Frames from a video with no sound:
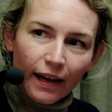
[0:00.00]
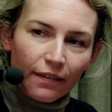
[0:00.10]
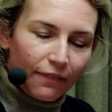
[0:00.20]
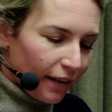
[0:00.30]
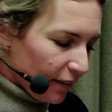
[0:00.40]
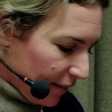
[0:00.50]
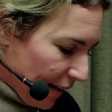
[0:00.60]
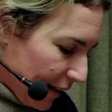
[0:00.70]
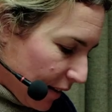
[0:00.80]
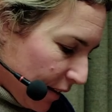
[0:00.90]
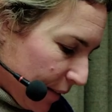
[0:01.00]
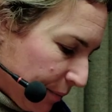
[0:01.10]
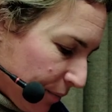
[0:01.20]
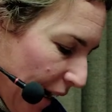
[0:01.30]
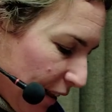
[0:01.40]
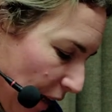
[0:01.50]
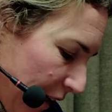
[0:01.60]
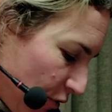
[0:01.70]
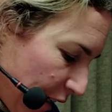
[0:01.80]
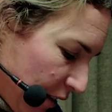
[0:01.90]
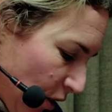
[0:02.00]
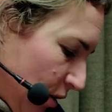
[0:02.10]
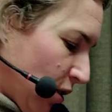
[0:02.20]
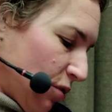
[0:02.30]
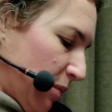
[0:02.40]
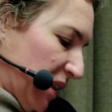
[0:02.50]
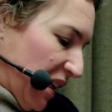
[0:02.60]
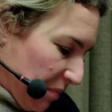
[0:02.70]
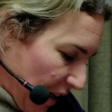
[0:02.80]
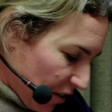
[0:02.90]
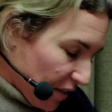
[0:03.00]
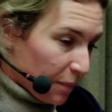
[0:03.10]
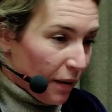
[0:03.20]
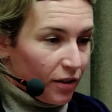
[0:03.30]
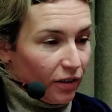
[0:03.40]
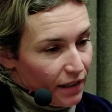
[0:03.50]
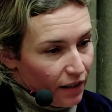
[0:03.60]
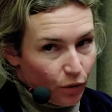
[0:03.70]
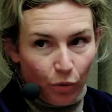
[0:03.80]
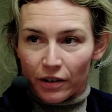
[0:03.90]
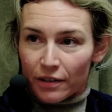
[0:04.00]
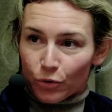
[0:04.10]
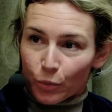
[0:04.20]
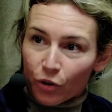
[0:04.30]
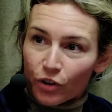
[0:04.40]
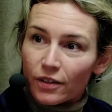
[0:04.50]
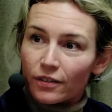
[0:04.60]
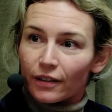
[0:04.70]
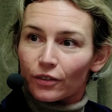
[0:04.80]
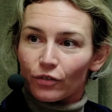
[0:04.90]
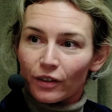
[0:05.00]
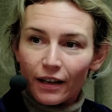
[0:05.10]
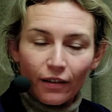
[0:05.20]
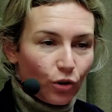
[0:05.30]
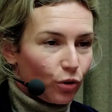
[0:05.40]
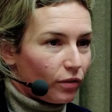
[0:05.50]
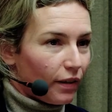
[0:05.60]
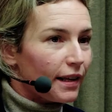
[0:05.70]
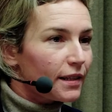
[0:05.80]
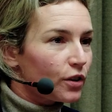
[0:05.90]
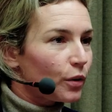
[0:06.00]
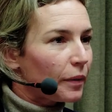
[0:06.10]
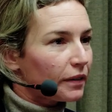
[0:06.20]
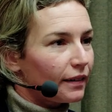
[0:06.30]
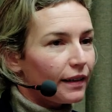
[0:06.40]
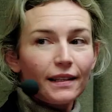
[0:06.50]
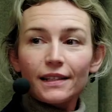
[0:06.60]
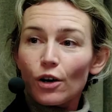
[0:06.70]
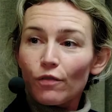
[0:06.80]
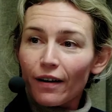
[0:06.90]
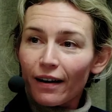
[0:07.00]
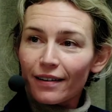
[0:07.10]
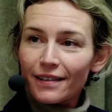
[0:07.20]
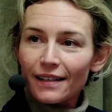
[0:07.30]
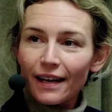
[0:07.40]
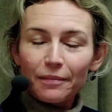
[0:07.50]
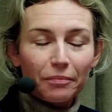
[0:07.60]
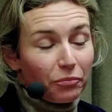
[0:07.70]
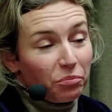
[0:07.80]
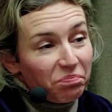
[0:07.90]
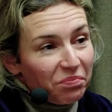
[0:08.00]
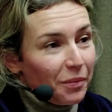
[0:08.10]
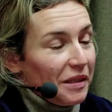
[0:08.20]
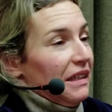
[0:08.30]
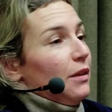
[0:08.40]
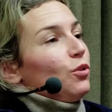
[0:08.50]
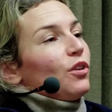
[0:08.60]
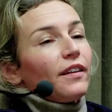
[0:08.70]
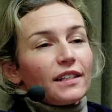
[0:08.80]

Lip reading: I felt like I really don't know. I mean, I'm kind of as puzzled as everyone is, to be honest. I don't really have a good answer. But insofar as I'm, I mean, you know,